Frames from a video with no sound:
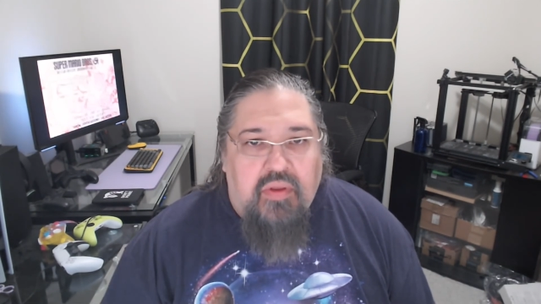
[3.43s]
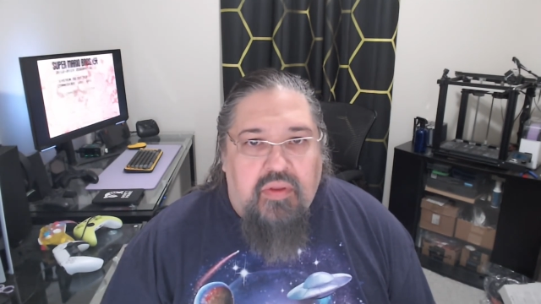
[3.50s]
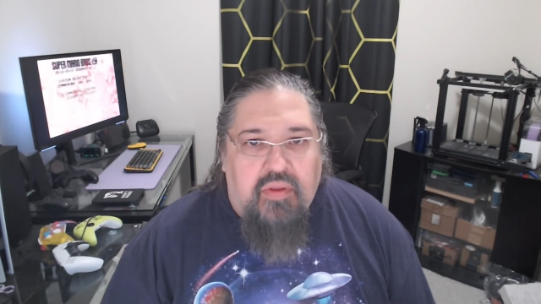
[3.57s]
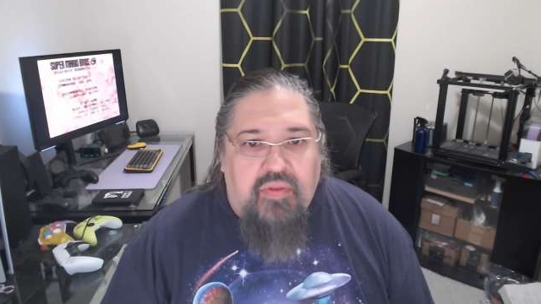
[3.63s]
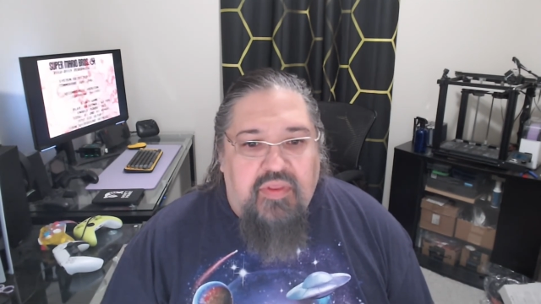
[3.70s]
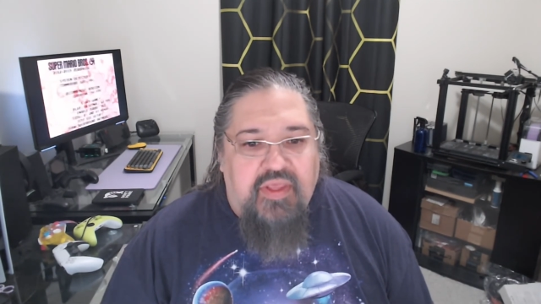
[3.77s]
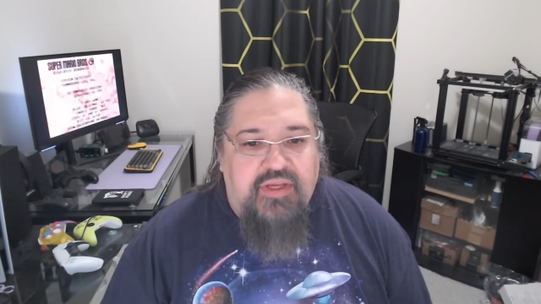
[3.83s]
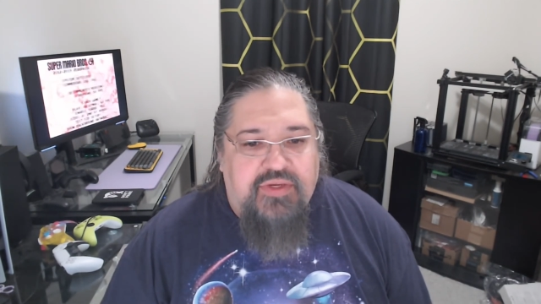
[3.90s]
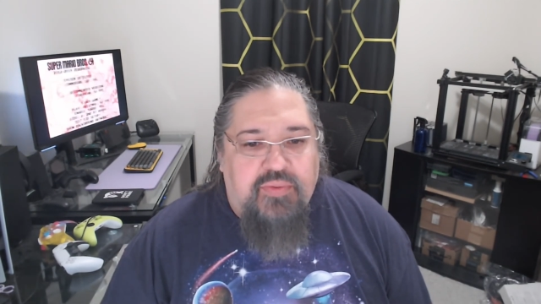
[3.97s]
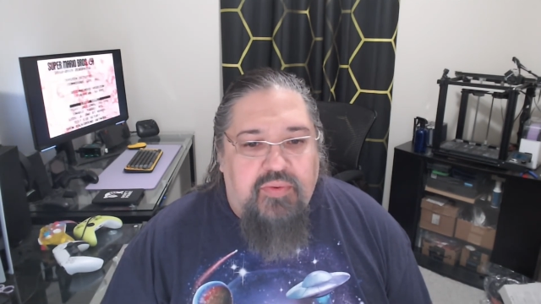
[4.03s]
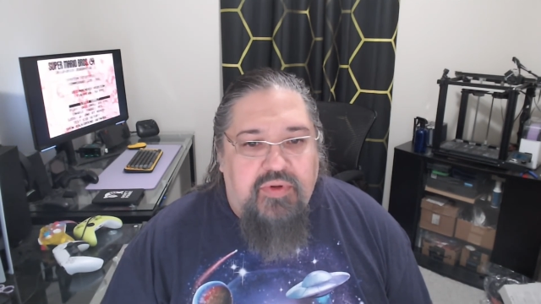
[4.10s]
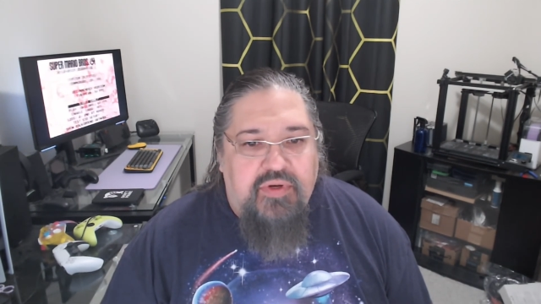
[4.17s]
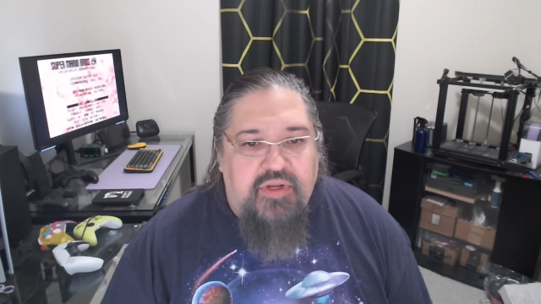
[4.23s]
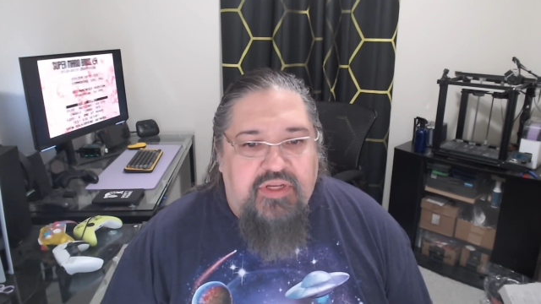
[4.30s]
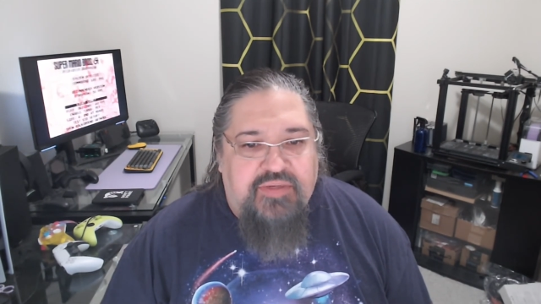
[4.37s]
This
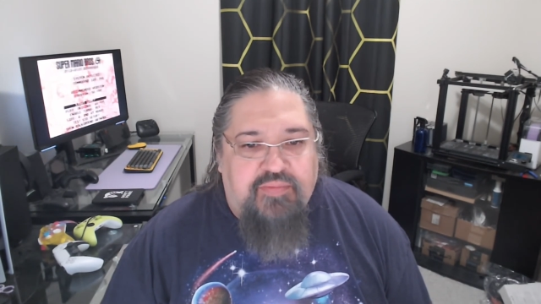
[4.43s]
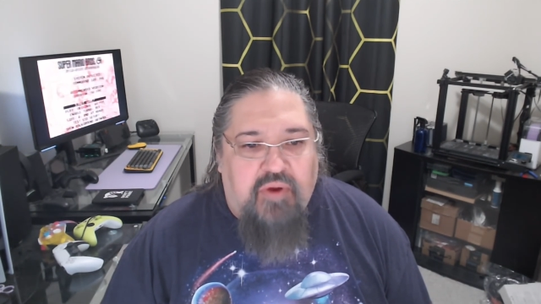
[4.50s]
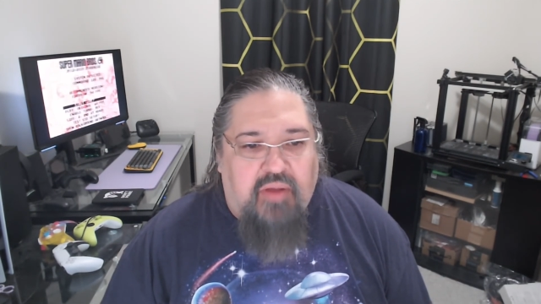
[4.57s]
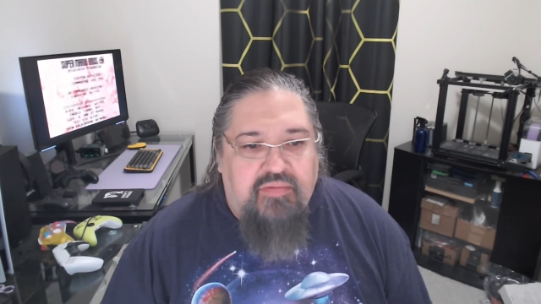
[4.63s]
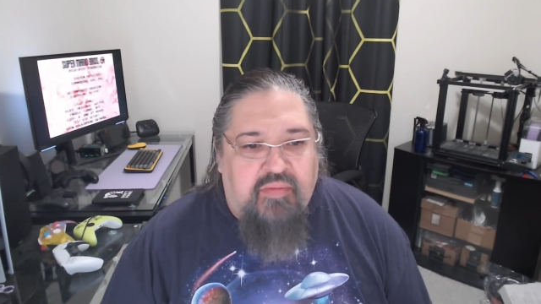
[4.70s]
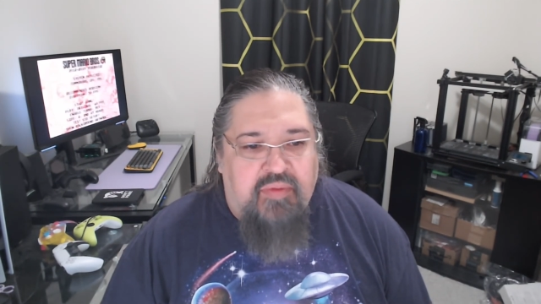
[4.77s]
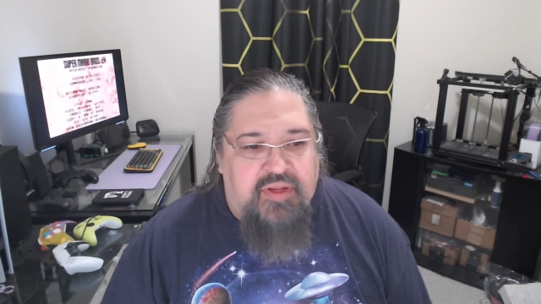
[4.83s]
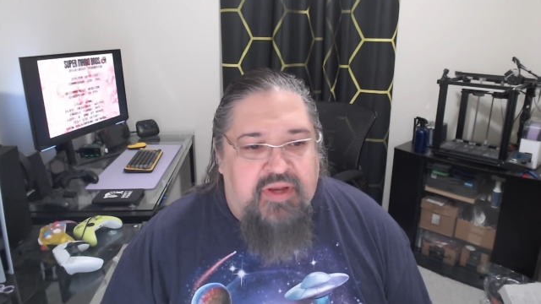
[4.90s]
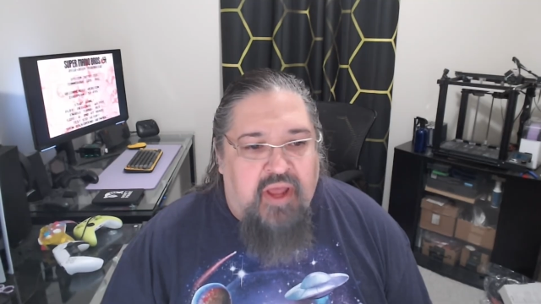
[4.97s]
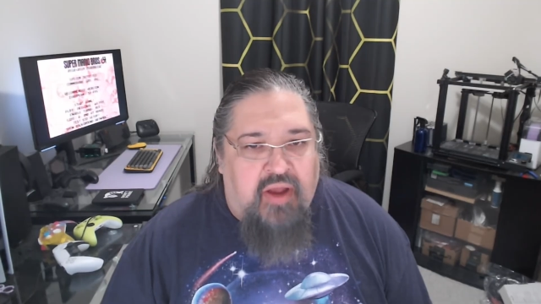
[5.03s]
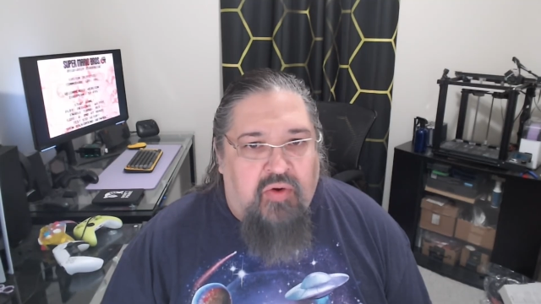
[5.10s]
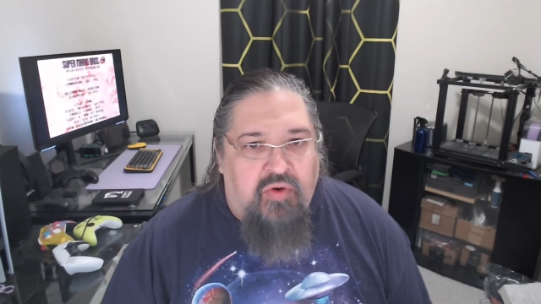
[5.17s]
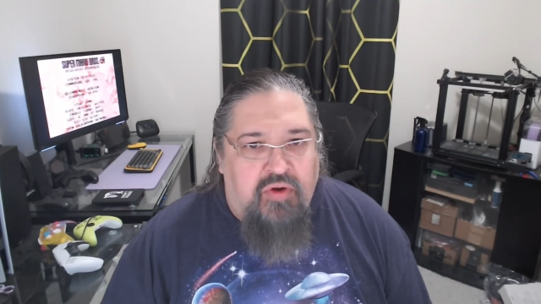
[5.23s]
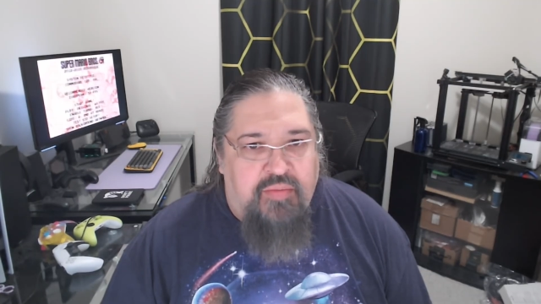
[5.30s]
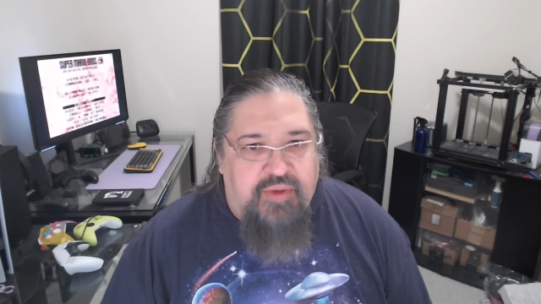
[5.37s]
one is probably
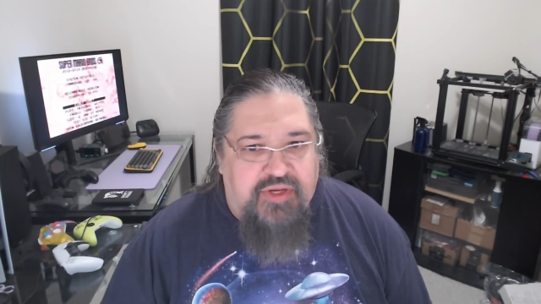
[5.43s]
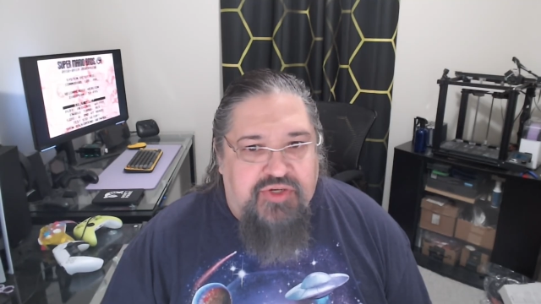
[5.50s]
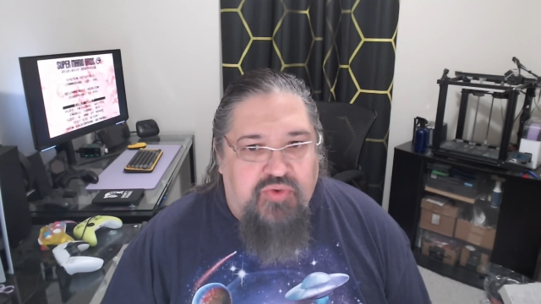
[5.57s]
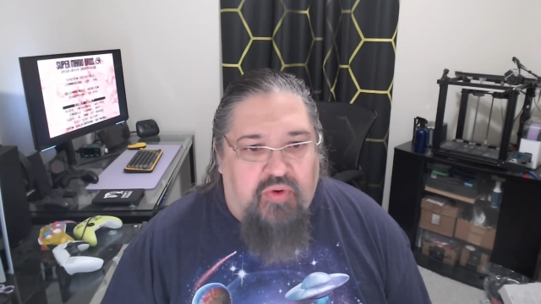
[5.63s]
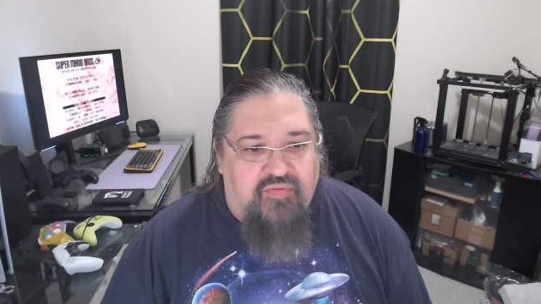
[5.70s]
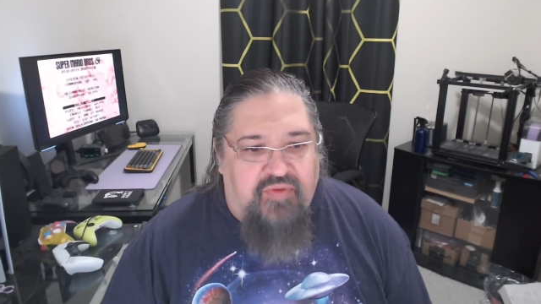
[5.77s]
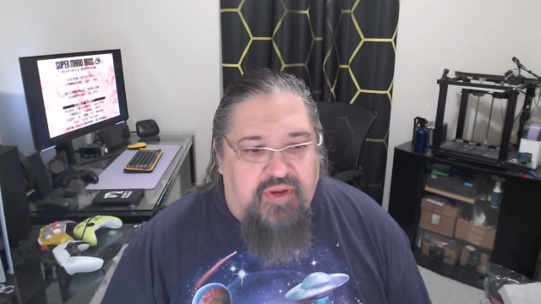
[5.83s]
not going to be a short